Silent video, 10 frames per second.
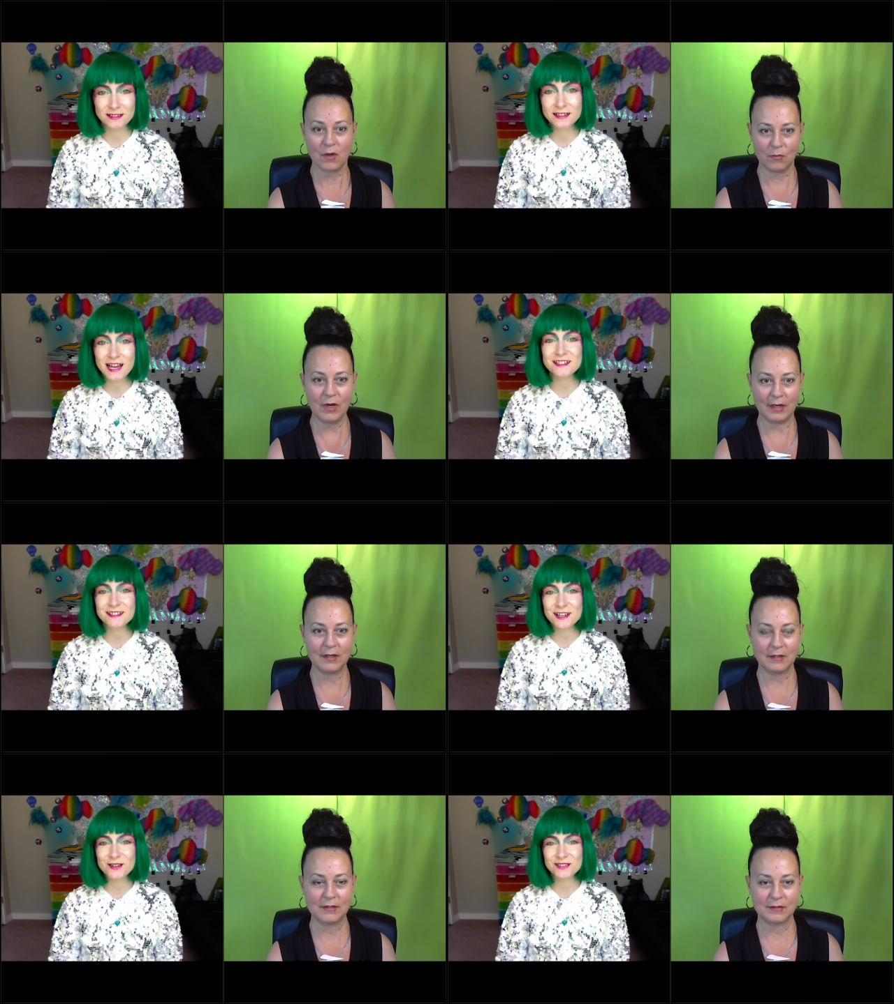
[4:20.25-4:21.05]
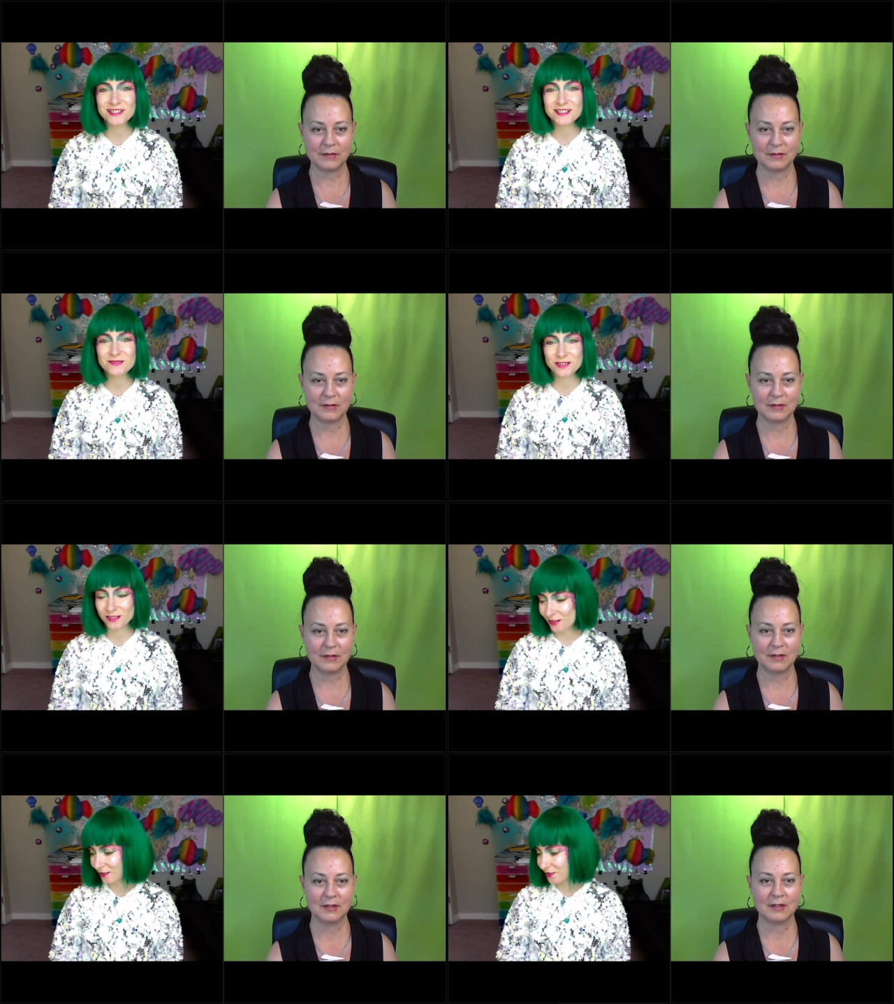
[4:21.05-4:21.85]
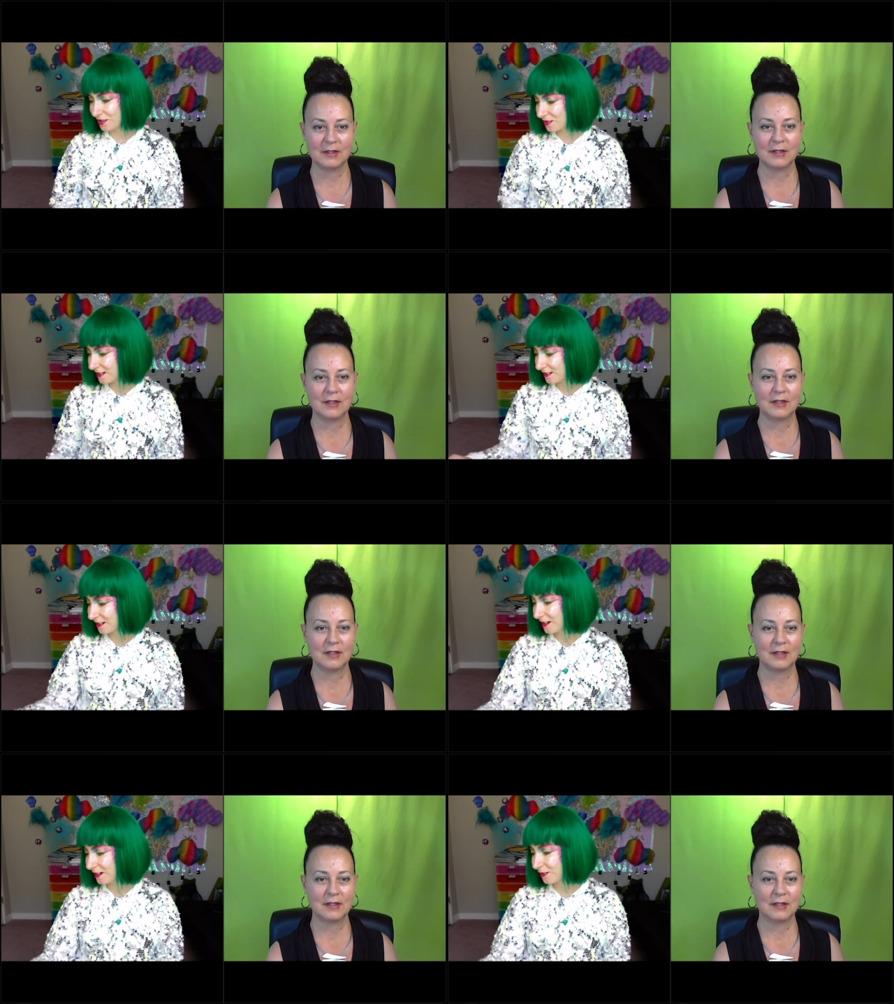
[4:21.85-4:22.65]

Speaker 1: Right. That is how it is with her. She just